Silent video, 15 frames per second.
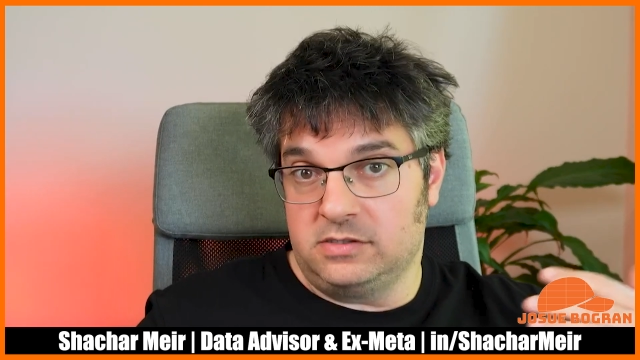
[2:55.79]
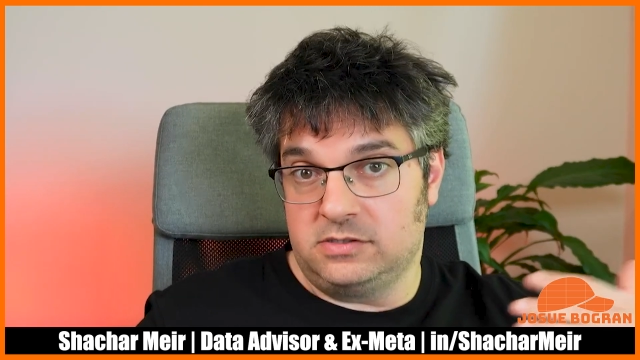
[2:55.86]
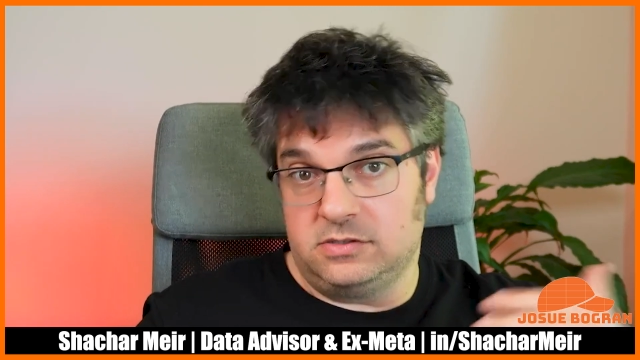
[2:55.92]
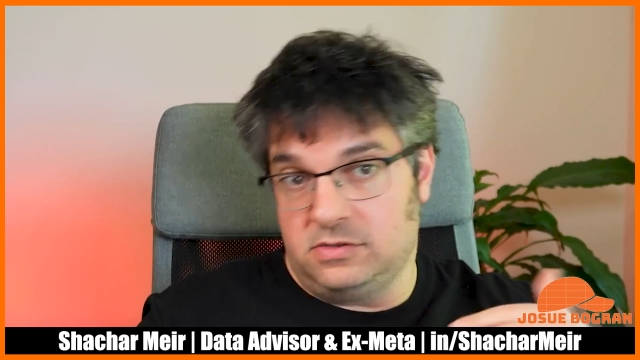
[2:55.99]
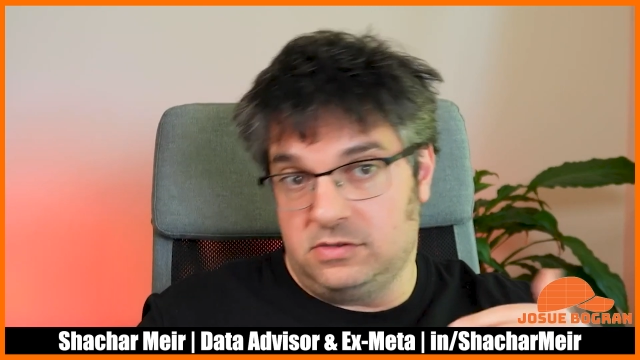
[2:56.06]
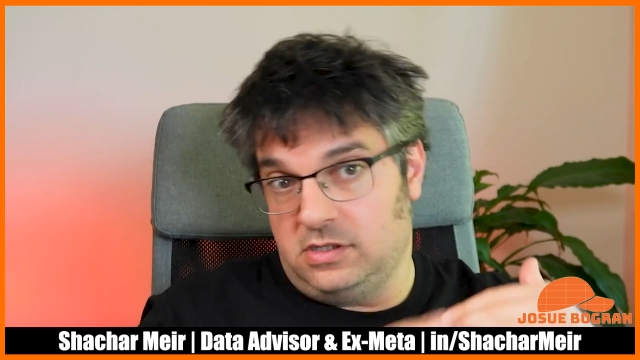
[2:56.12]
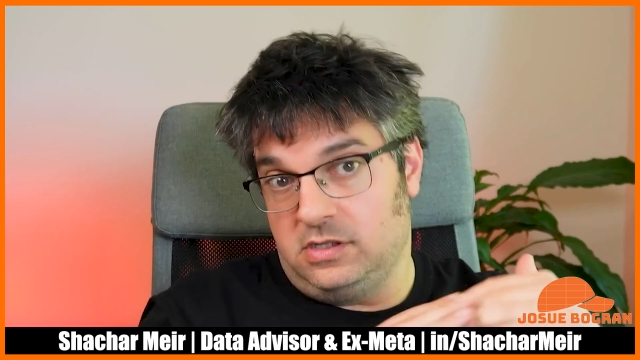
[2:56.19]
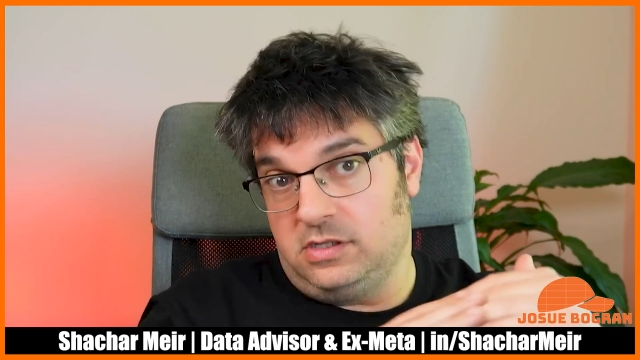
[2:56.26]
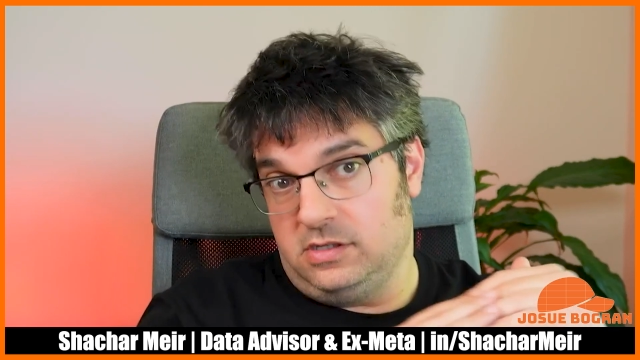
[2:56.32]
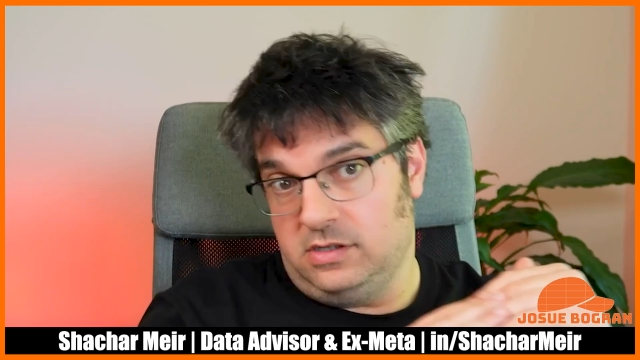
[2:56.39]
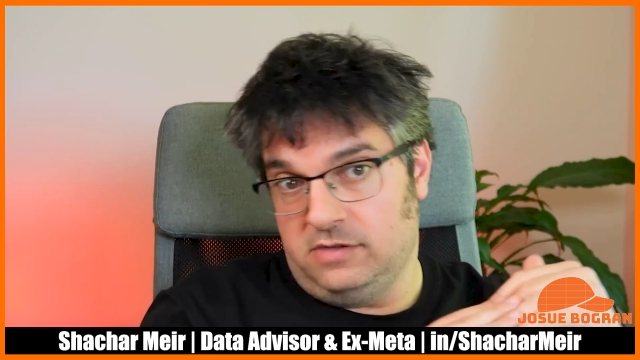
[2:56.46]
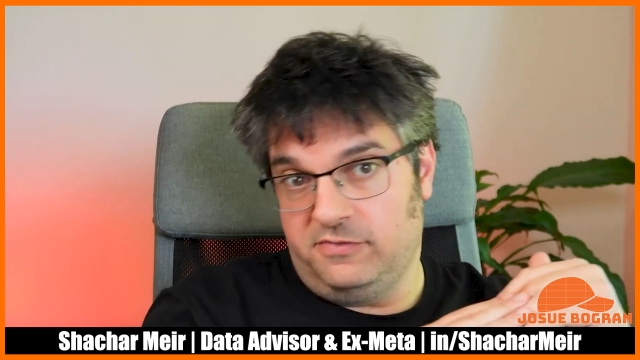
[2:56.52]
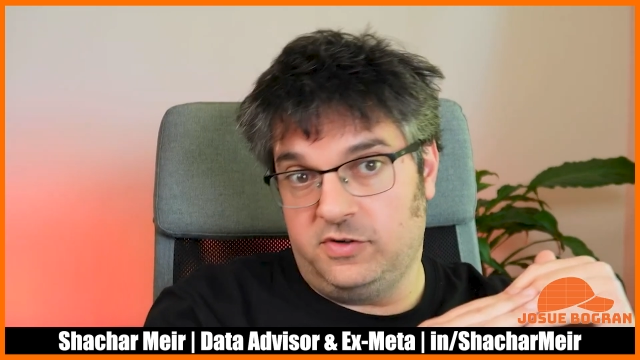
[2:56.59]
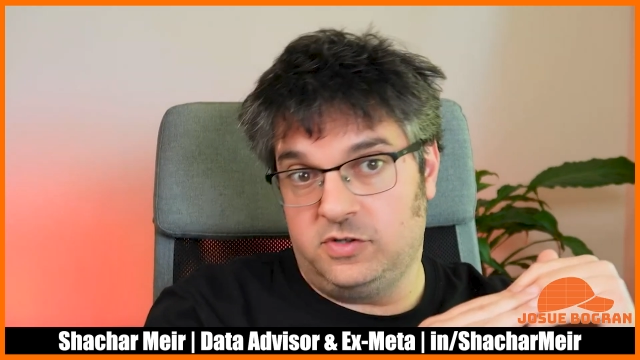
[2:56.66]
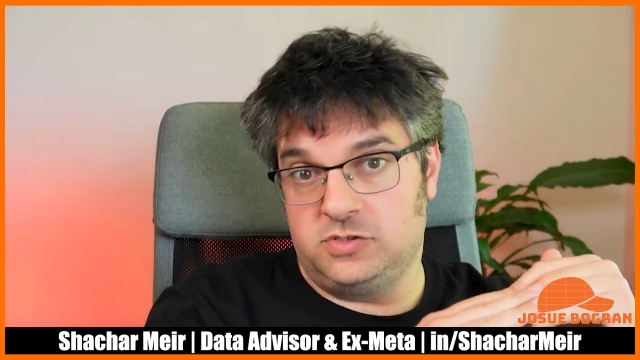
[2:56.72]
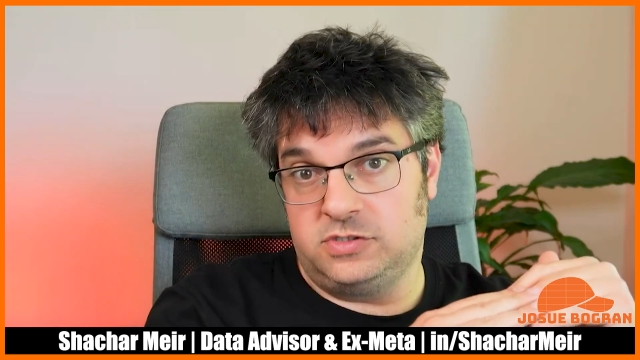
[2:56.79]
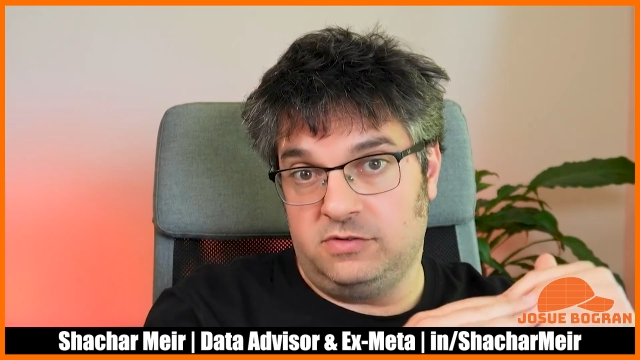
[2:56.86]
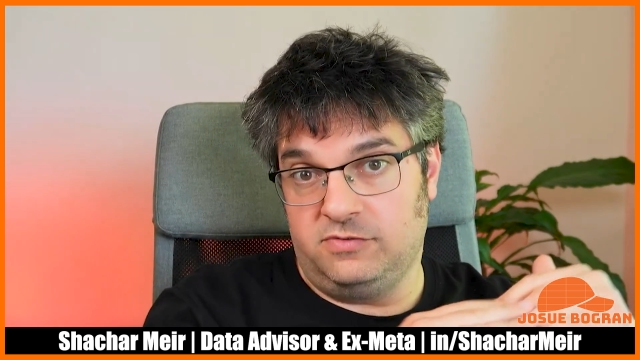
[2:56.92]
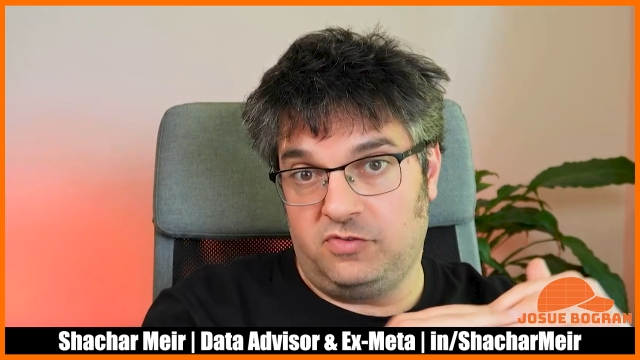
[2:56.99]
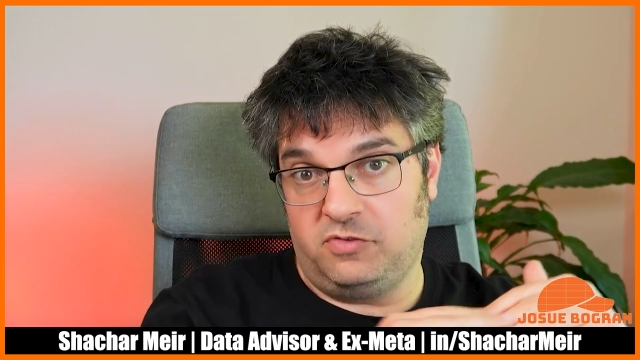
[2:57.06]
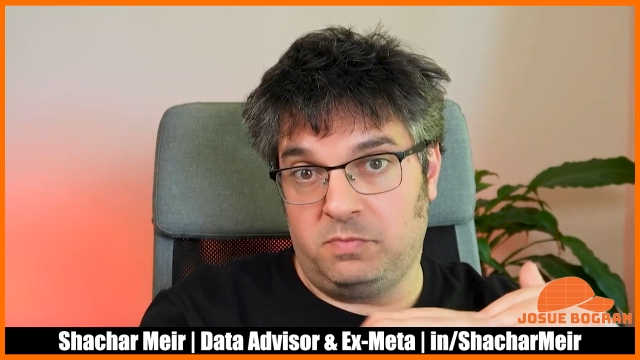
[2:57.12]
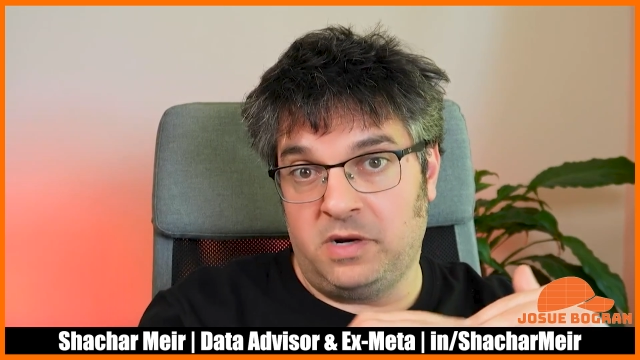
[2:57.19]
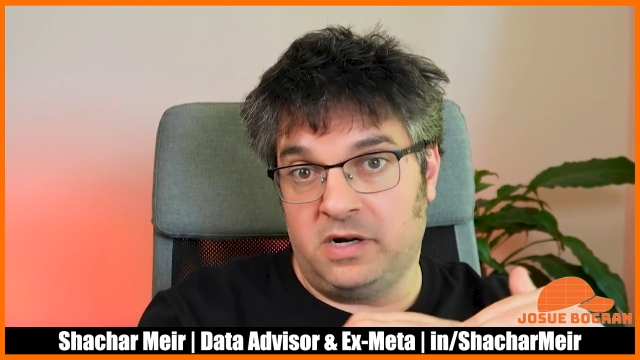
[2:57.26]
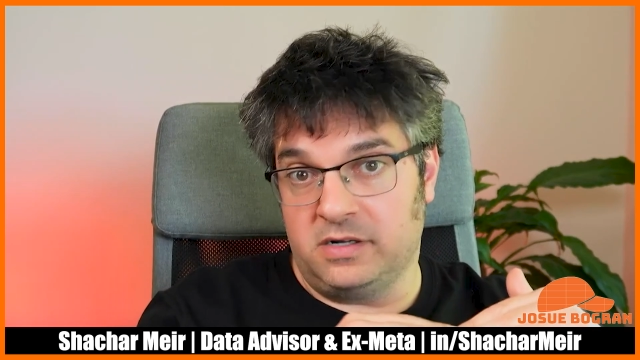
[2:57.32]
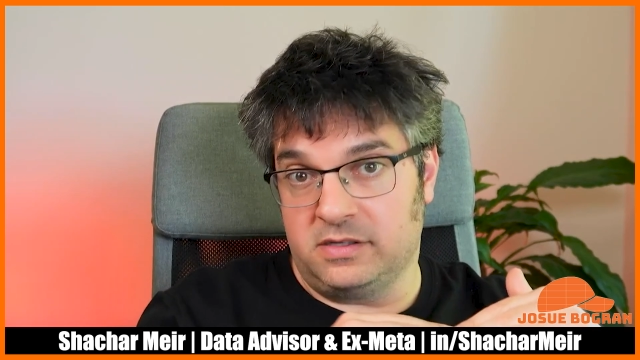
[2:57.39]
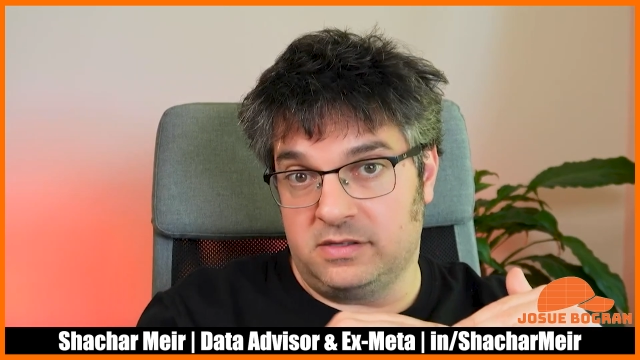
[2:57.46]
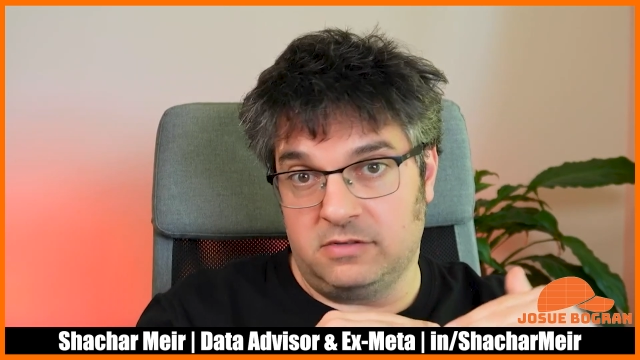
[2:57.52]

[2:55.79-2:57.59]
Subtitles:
So the version of Spark